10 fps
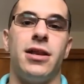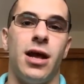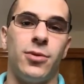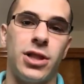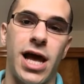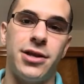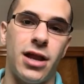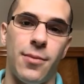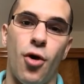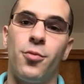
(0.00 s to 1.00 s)
I'm
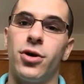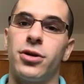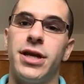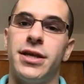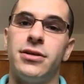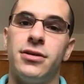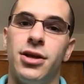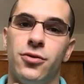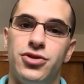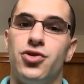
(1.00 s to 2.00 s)
glad. I hope you're getting
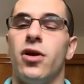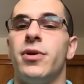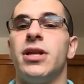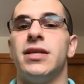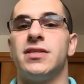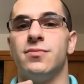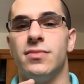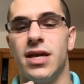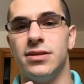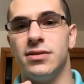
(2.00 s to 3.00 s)
enjoyment and
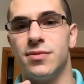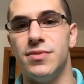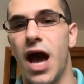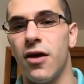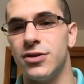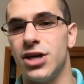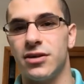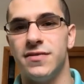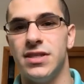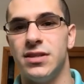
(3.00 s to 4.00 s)
some knowledge
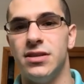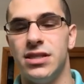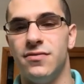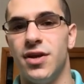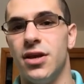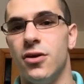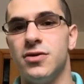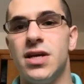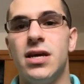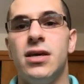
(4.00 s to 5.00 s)
out of these
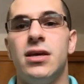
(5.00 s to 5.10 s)
videos.